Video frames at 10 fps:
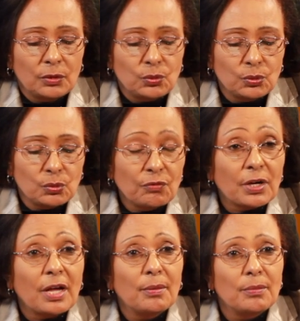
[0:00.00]
to
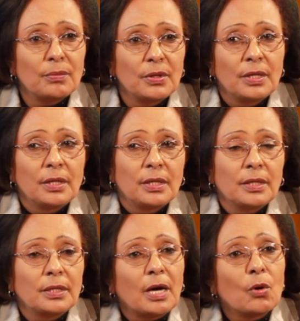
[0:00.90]
overcome
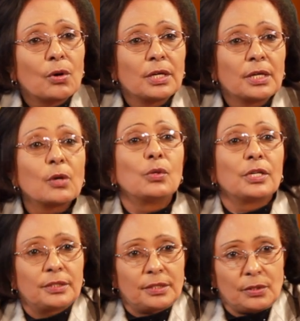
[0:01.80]
uh, our
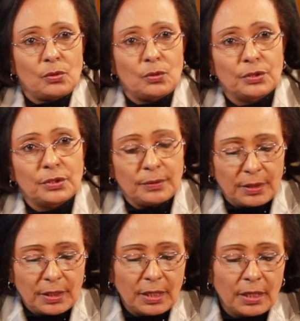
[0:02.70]
regulatory roles.
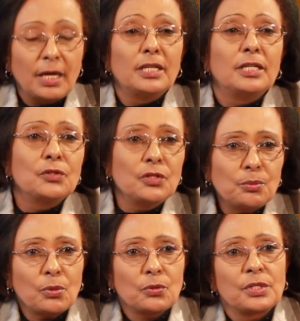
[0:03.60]
And in this
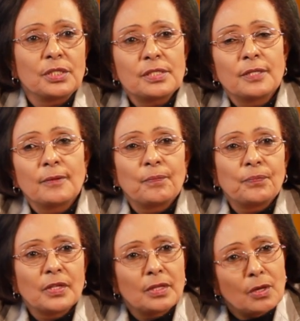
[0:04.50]
process,
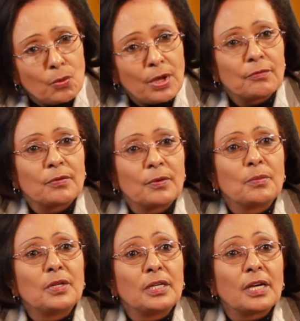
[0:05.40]
now we have
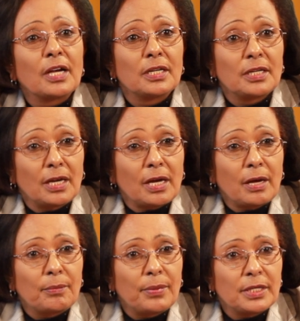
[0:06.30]
many Canadian
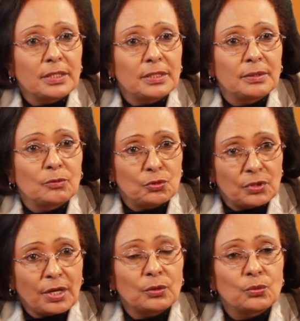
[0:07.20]
companies to
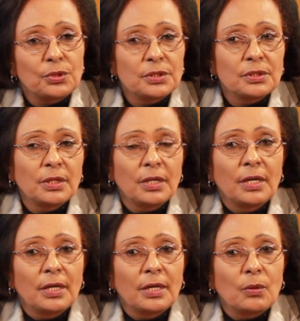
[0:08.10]
start with.
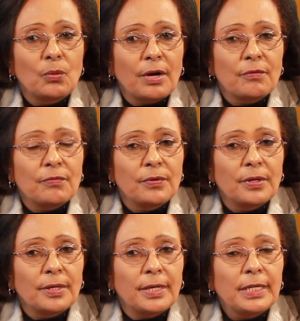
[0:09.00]
We have
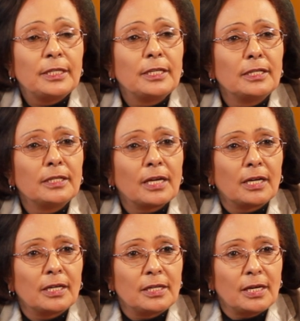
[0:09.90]
uh, 18
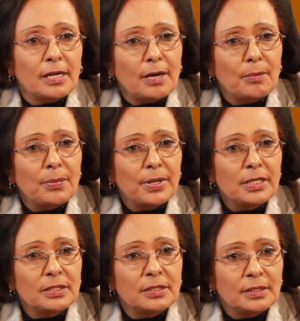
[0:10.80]
Canadian
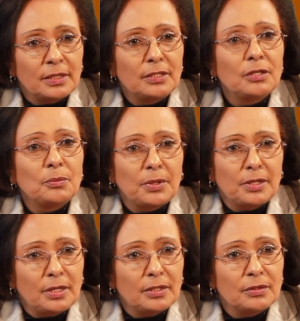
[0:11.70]
companies
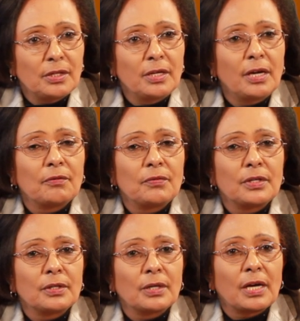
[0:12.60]
independently
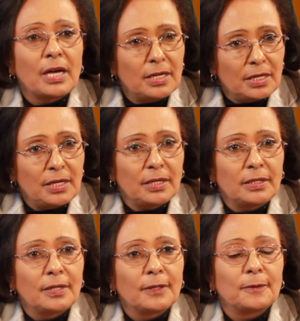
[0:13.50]
having a
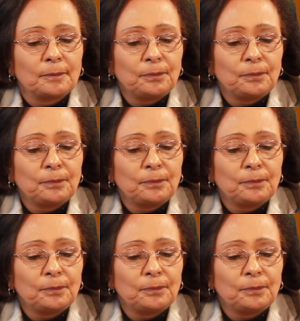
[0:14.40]
Canadian